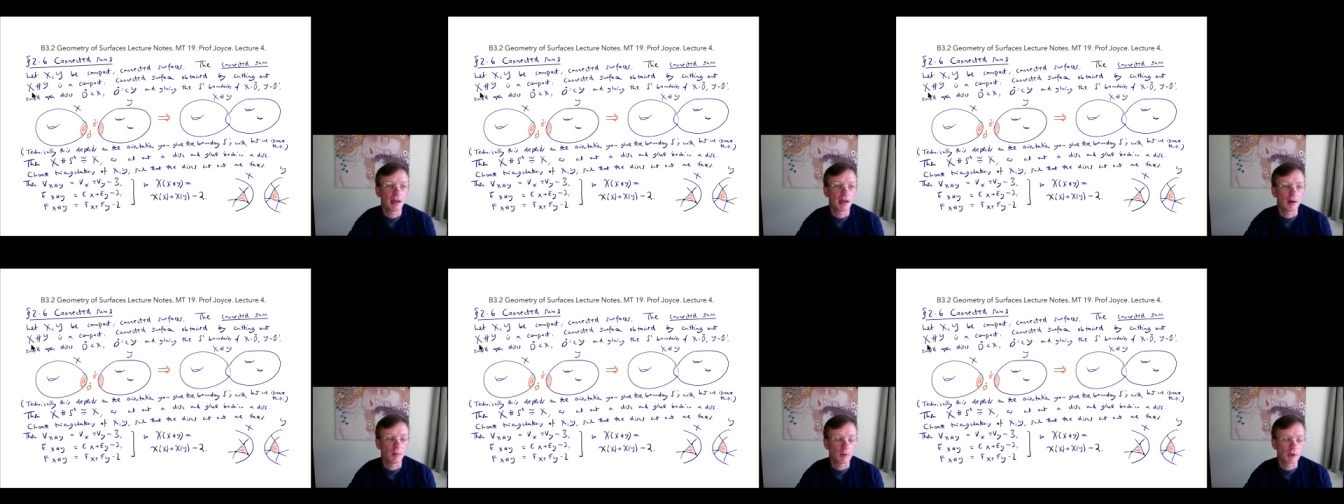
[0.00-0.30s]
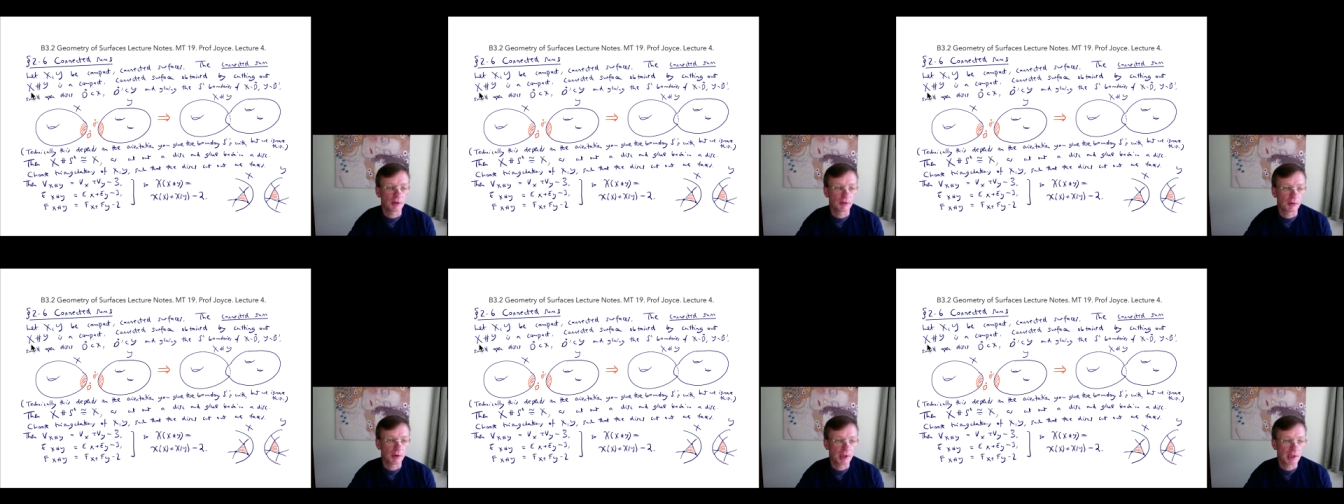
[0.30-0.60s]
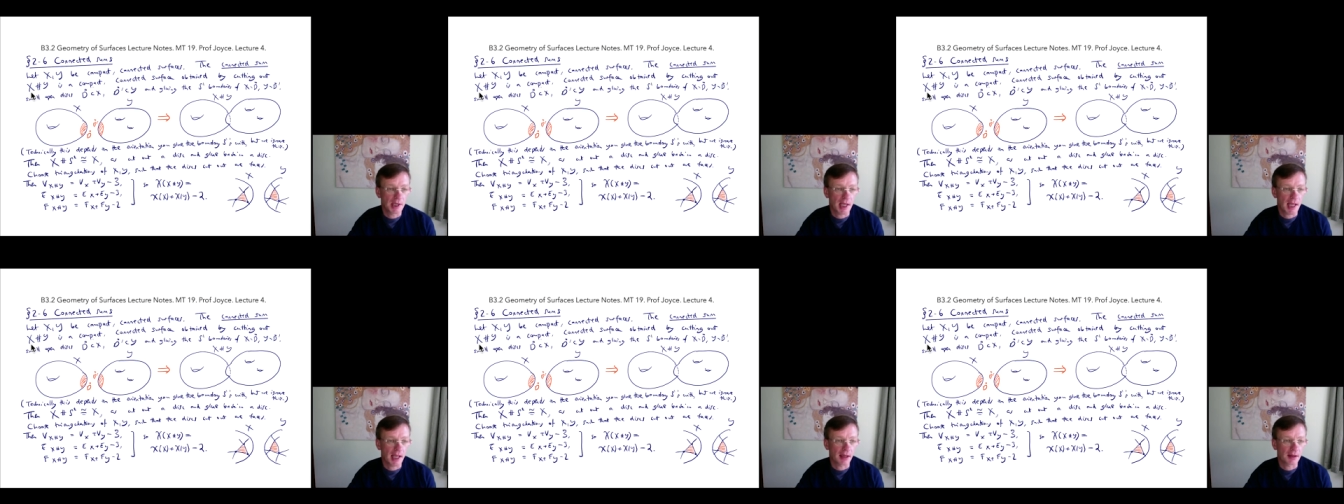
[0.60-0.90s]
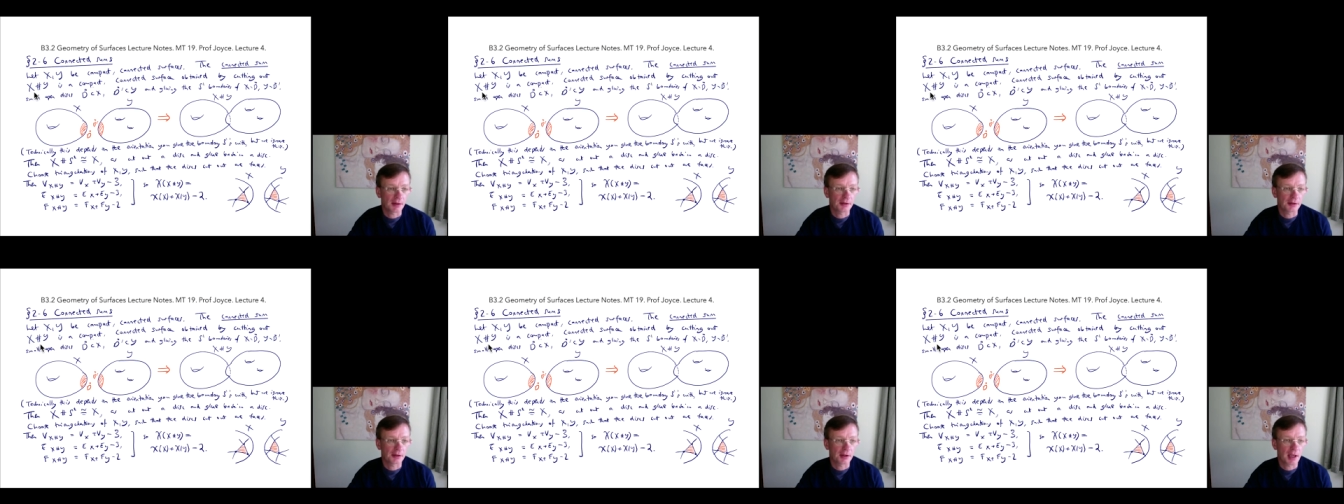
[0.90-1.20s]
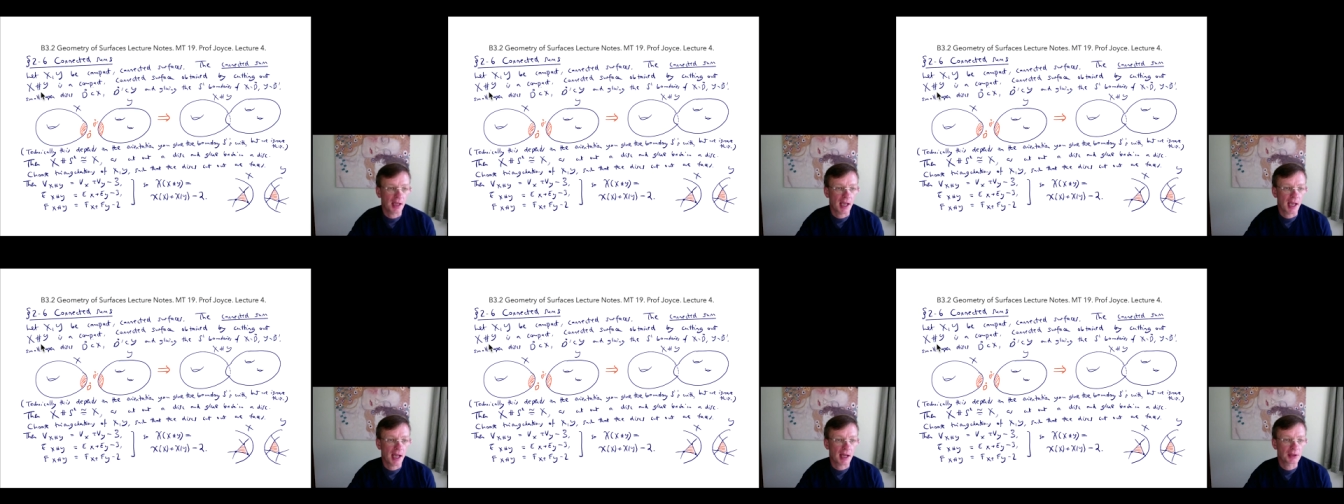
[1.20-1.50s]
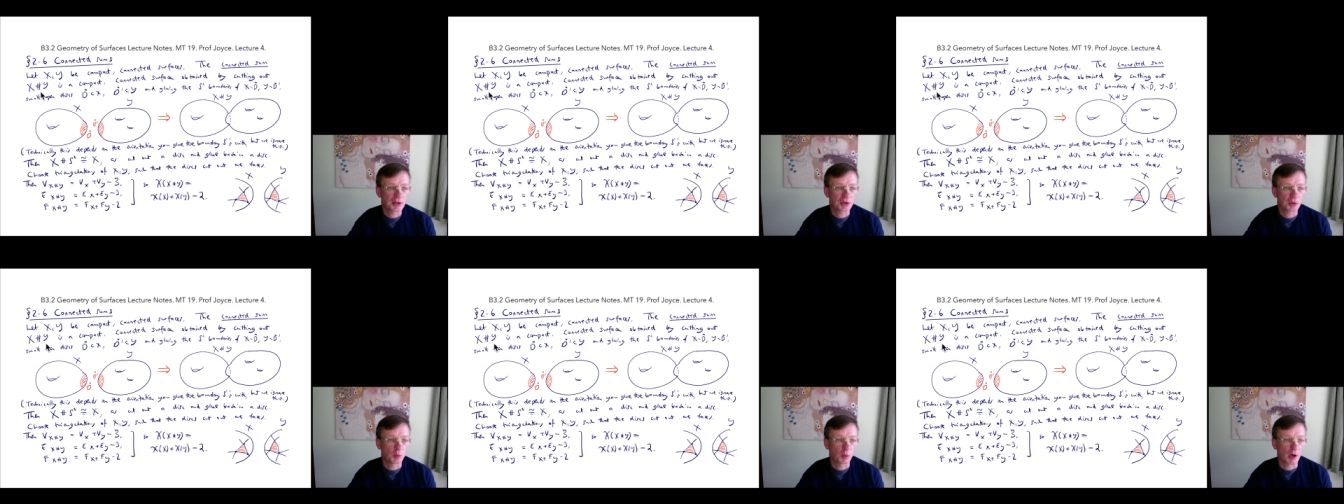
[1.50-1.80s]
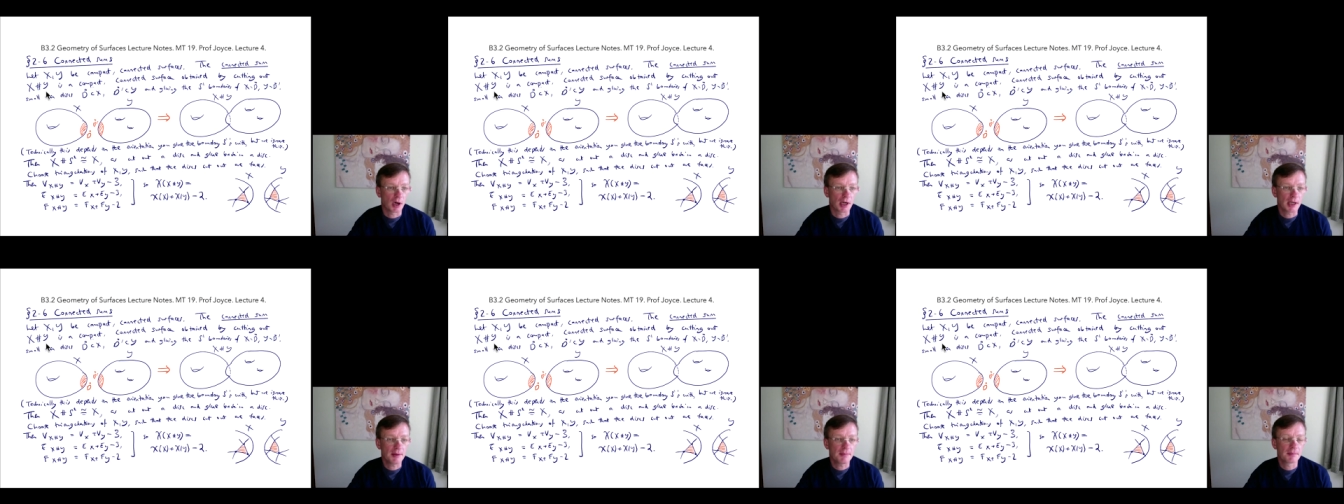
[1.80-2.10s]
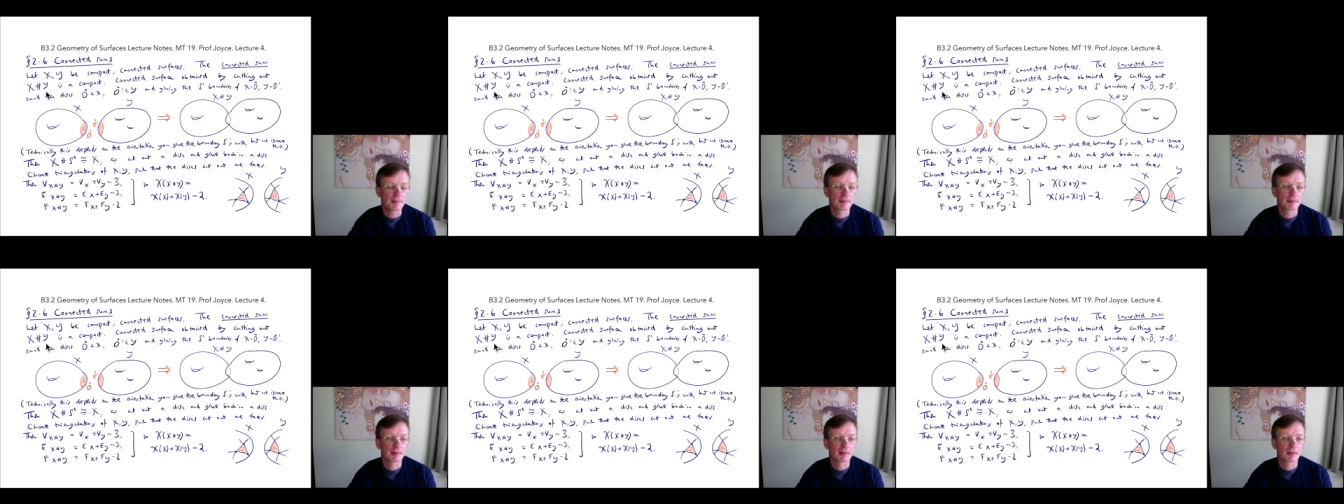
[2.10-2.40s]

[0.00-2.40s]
uh, which is written x hash y,